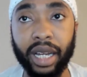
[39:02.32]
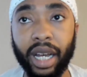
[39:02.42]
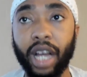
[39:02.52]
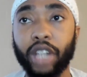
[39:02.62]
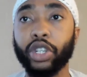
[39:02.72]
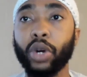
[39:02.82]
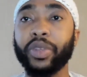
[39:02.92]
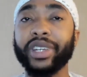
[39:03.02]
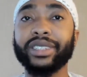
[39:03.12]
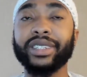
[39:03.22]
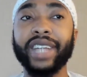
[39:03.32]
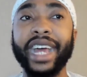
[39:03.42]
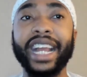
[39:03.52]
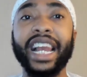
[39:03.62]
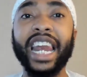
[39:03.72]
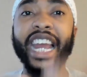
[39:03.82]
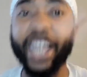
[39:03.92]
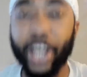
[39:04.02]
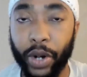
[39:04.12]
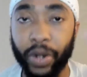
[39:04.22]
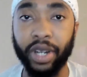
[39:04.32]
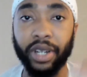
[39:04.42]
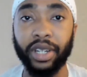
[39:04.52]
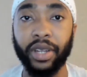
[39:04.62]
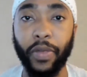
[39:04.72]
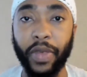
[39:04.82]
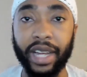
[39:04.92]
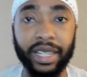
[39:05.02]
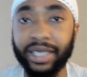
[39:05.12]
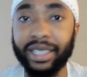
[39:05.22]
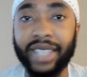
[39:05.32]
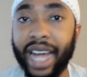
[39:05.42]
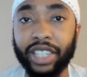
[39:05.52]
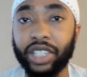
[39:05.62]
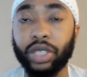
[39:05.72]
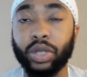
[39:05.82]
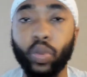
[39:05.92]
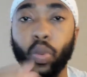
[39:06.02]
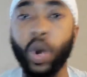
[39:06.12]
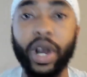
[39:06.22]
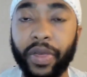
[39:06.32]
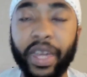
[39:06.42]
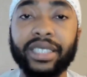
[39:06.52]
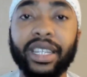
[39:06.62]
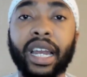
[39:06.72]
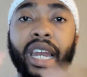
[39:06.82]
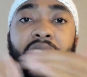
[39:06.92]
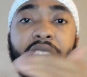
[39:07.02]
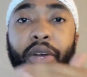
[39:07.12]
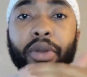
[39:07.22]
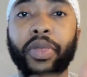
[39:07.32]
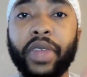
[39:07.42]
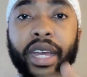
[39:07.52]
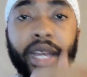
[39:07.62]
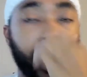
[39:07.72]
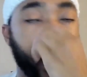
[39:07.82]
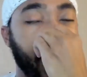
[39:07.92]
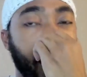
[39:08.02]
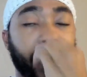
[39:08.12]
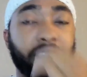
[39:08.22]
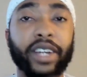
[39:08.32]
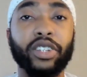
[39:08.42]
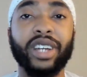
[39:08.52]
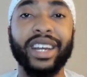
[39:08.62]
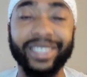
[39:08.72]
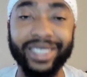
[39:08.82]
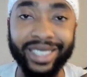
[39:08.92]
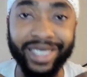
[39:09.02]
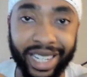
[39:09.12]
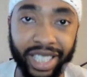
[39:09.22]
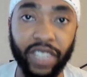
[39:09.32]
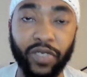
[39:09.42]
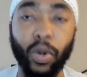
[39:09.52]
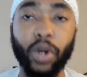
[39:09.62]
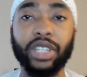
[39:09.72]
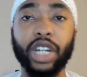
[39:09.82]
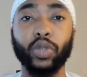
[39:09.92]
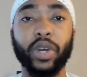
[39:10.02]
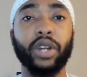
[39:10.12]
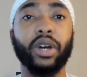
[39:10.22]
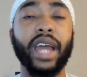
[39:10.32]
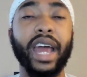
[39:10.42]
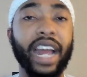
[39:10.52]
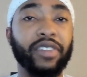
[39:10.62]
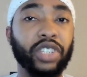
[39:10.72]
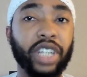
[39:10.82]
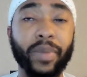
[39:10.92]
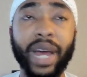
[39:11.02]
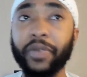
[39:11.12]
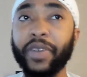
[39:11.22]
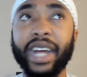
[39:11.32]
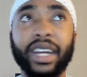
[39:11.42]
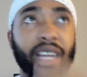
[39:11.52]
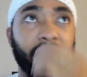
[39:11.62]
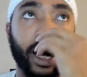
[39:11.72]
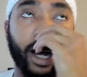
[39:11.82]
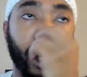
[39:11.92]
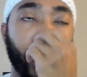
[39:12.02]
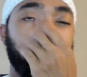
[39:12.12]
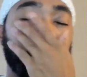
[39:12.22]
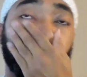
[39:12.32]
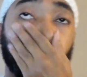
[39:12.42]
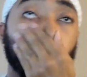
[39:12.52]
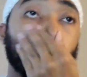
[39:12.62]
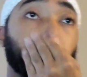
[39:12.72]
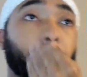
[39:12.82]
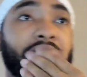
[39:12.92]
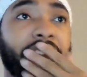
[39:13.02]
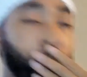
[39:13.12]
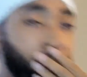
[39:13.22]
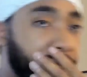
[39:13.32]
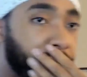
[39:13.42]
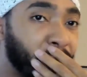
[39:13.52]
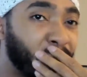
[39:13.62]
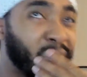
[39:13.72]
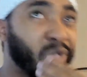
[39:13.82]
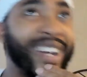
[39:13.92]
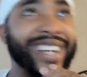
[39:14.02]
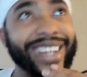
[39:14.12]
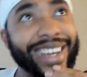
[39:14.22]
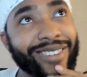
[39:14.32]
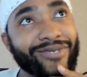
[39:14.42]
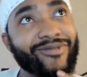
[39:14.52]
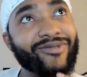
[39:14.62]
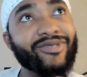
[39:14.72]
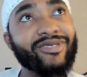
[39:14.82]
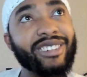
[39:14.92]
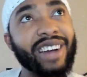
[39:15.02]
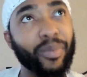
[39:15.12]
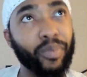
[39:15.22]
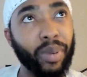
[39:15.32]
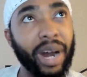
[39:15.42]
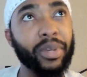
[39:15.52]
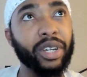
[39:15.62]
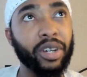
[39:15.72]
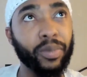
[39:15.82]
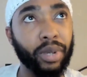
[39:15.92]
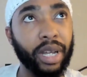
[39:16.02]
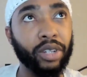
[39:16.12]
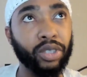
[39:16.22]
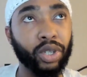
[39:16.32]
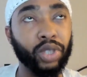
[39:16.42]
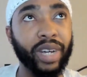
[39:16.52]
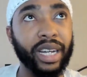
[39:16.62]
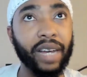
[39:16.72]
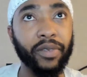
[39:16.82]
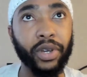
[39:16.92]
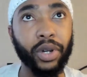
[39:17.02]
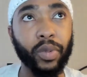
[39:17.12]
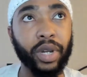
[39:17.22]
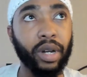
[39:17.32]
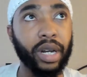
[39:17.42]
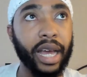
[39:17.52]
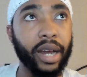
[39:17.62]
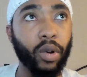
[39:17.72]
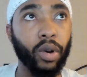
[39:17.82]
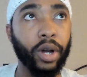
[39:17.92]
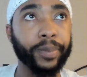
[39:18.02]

So this is a layered thing. This is not just one, it's a layered thing. And there's extensive works that is written on that, and I've shared. Matter of fact, can I pull out a source right now? I probably could pull out a source right now for you to read on that. Hold on.